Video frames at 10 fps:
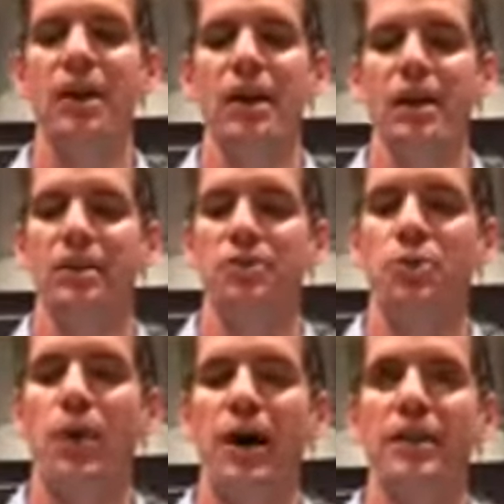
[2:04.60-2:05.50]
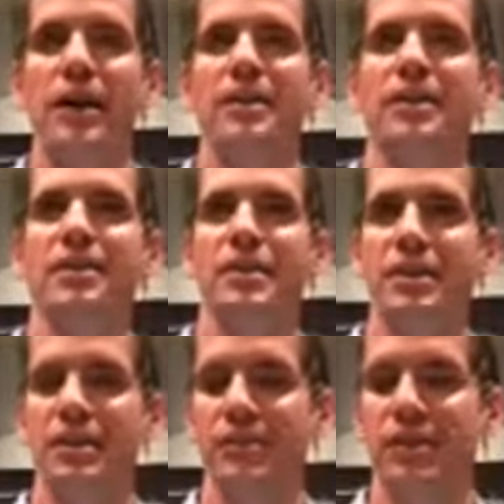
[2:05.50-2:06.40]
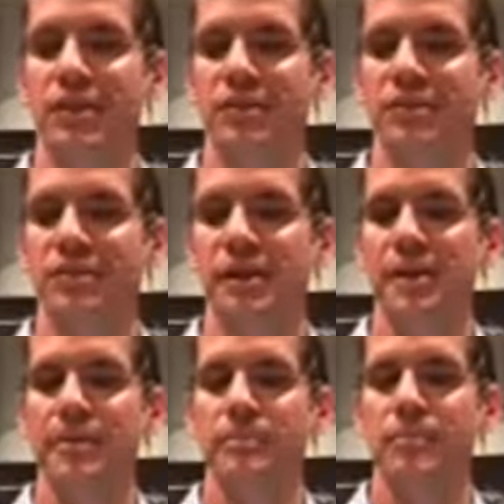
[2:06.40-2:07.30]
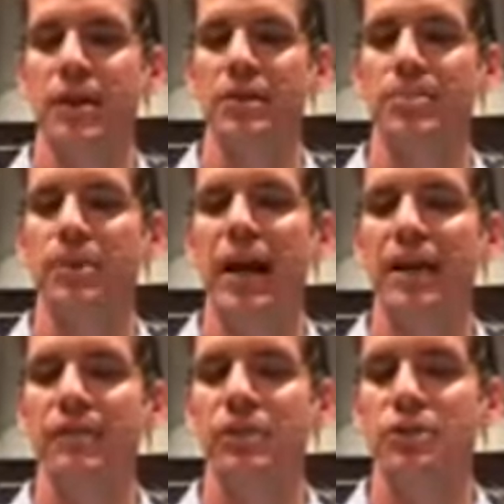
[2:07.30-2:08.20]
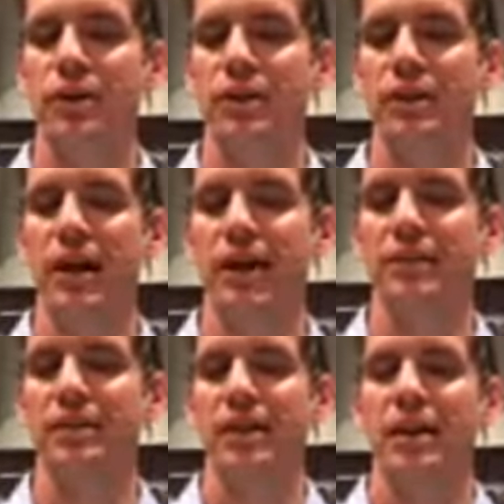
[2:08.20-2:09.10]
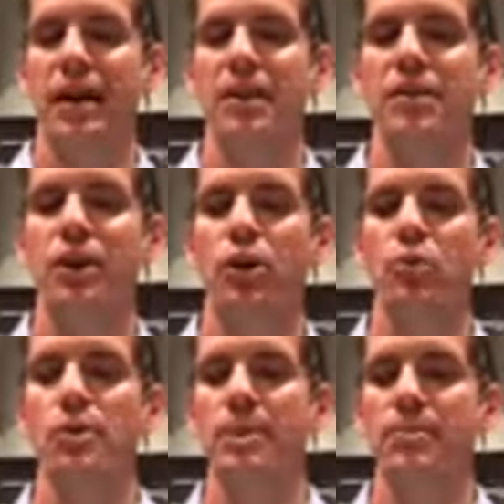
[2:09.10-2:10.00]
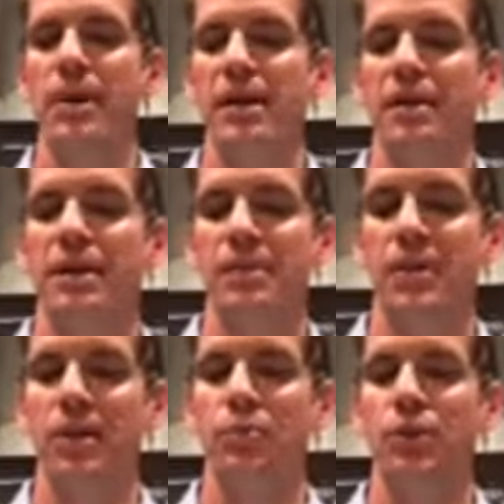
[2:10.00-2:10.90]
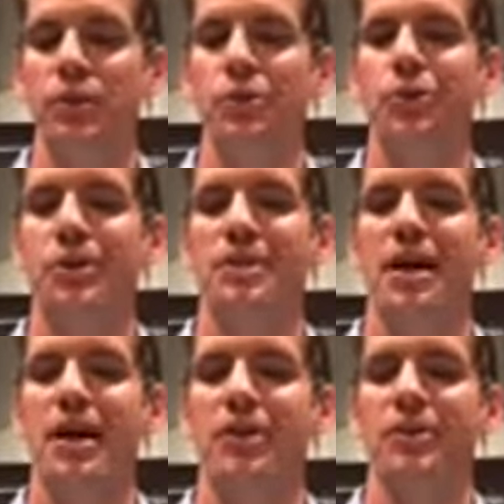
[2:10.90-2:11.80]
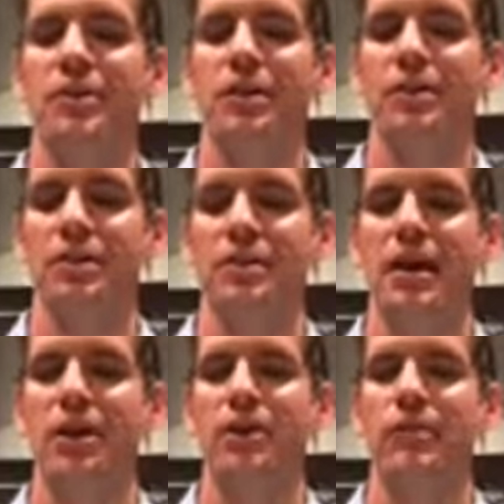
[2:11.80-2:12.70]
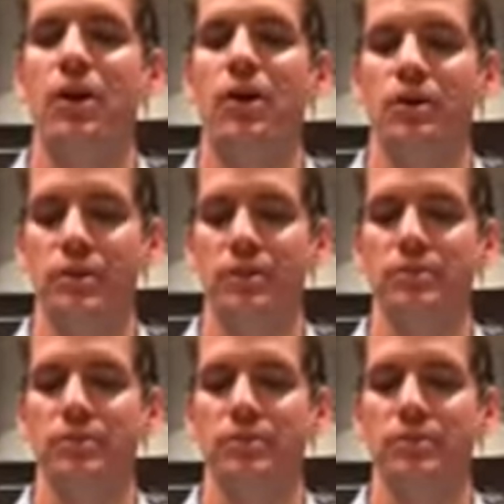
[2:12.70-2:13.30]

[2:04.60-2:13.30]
in the twilight, in the evening, in the black of the dark night. And there a woman met him, and with her attire, the attire of a harlot